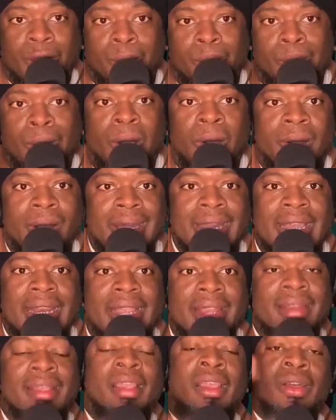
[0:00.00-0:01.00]
born in
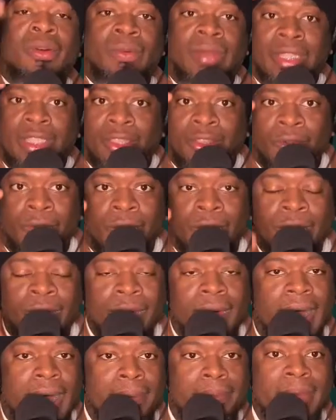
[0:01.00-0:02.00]
it, when you
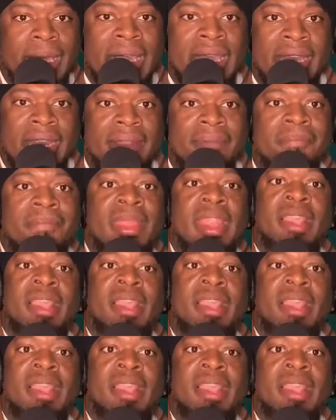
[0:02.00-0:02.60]
grew up in it,